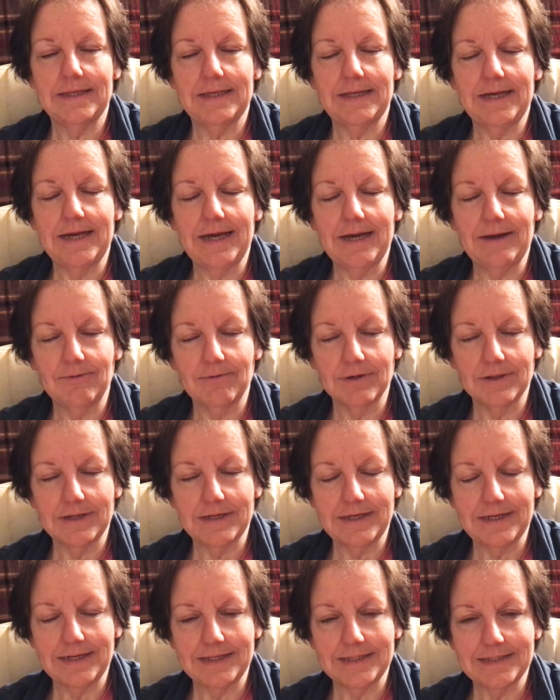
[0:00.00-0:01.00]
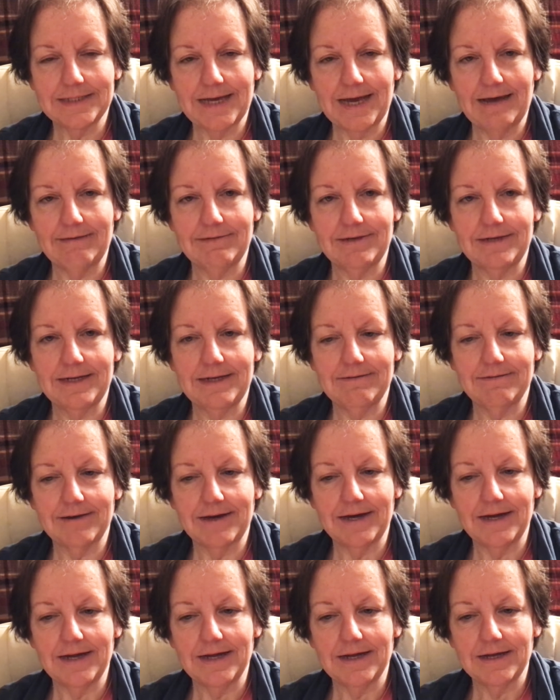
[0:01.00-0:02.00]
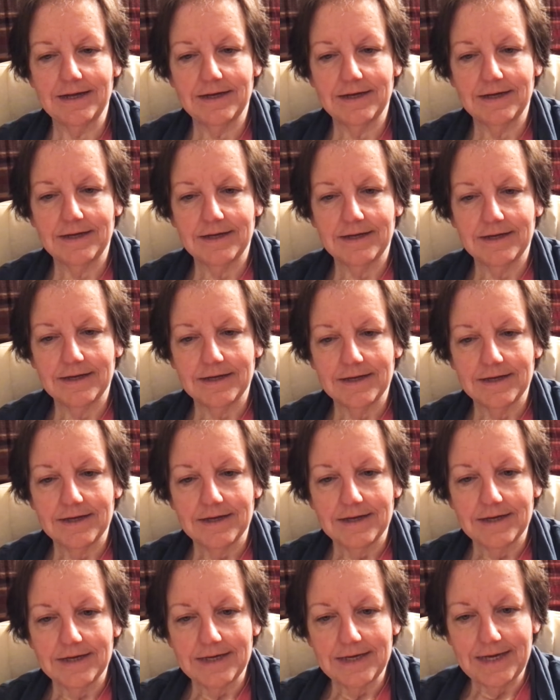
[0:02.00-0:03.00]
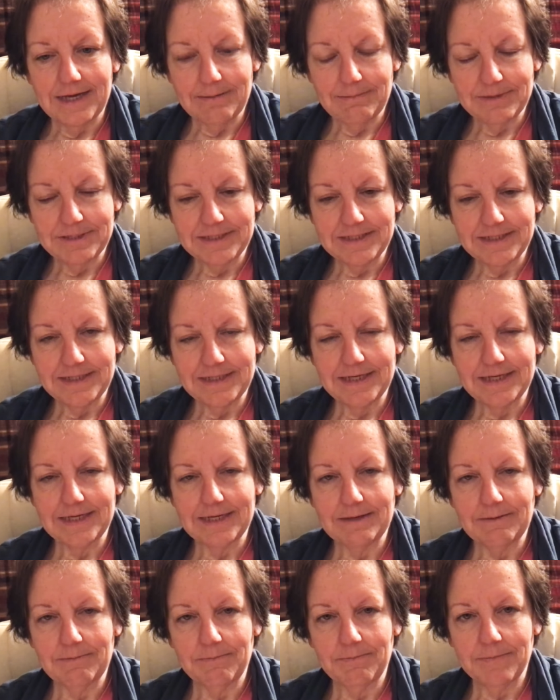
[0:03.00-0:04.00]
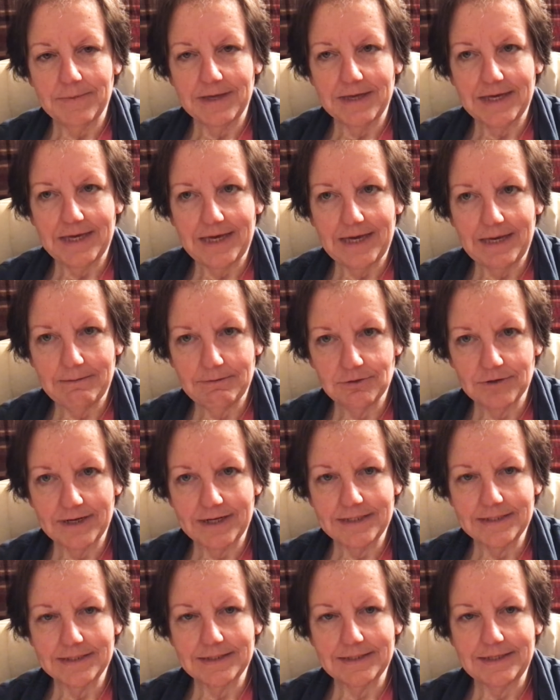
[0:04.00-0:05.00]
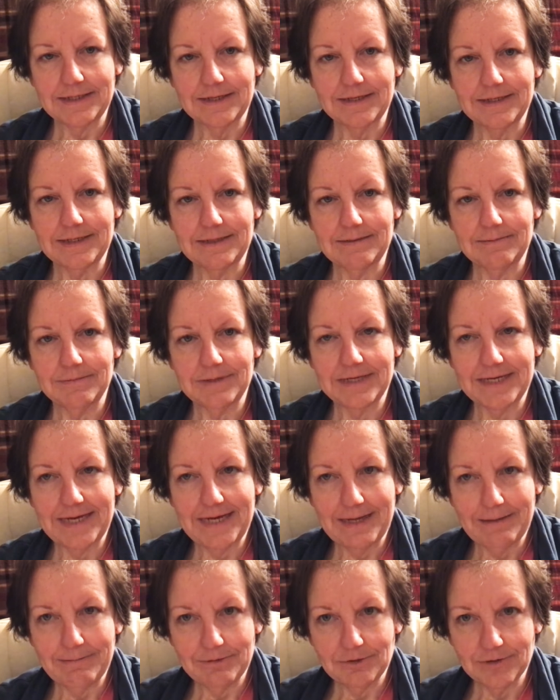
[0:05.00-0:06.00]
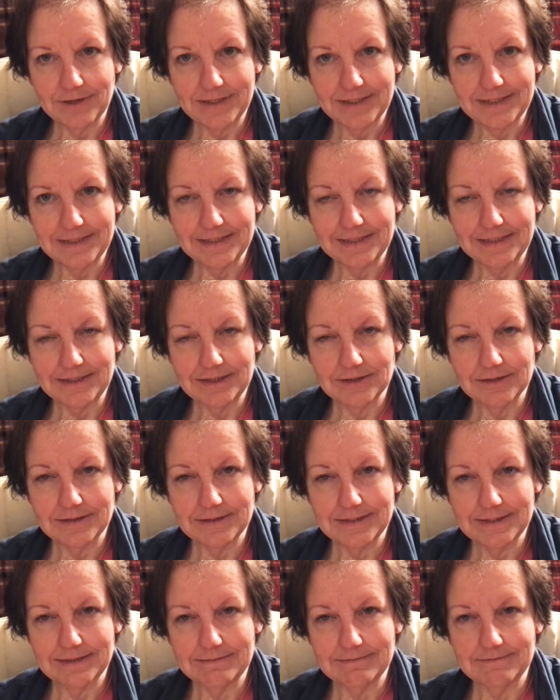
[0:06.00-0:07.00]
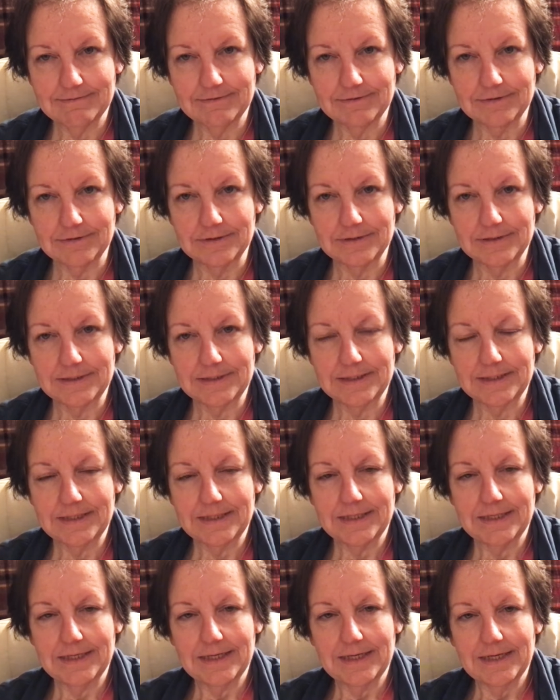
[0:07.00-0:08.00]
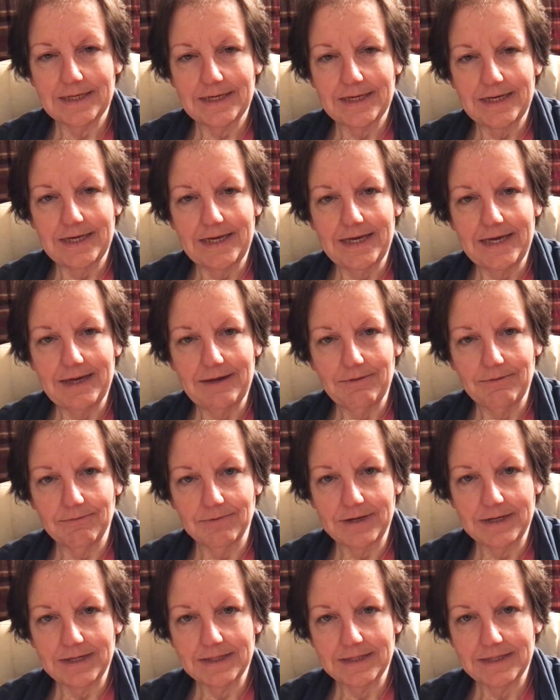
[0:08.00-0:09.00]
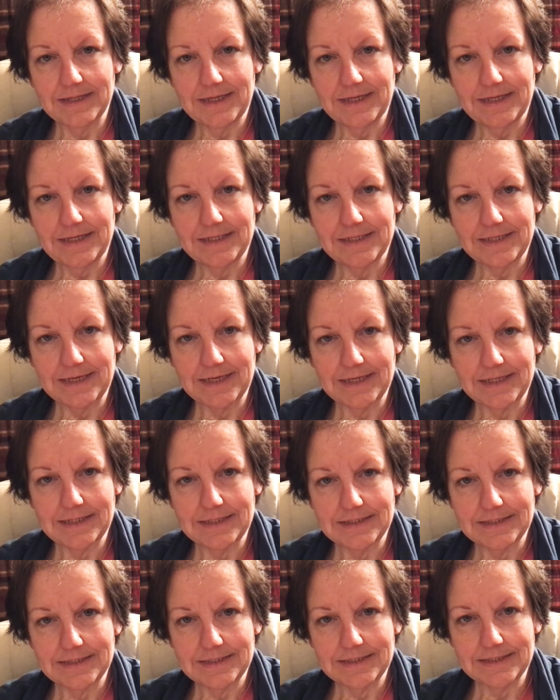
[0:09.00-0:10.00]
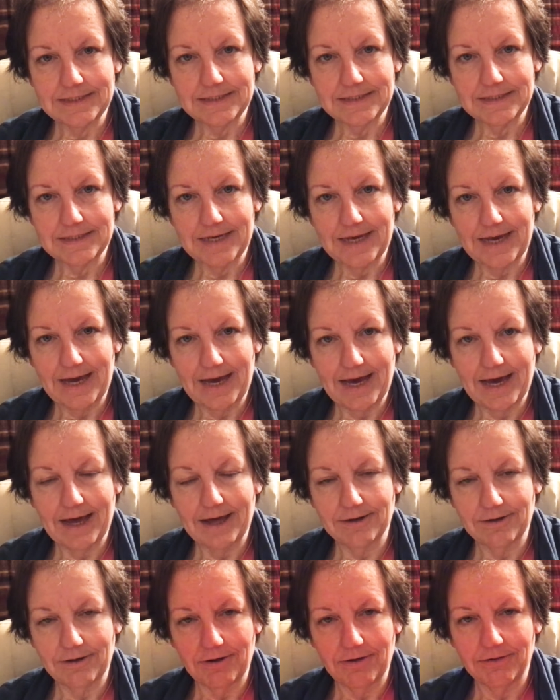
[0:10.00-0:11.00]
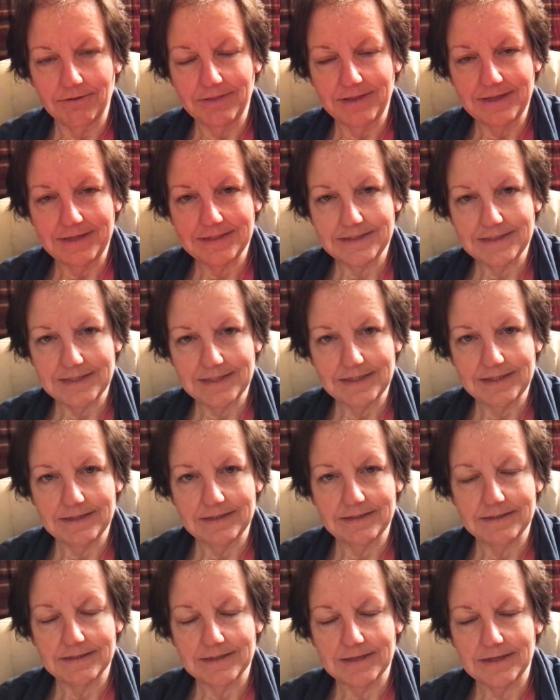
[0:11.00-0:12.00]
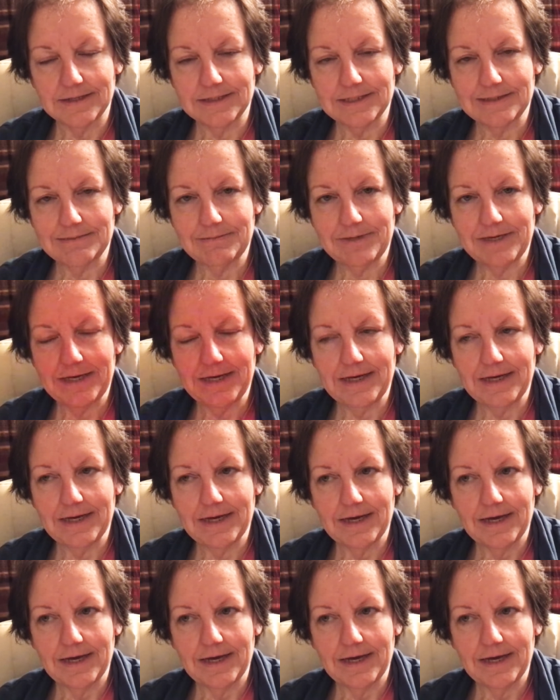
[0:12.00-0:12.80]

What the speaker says: He really does have it. If I keep seeking him, keep trying to lean on him, keep trying to turn to him first, he really does add all these things unto me.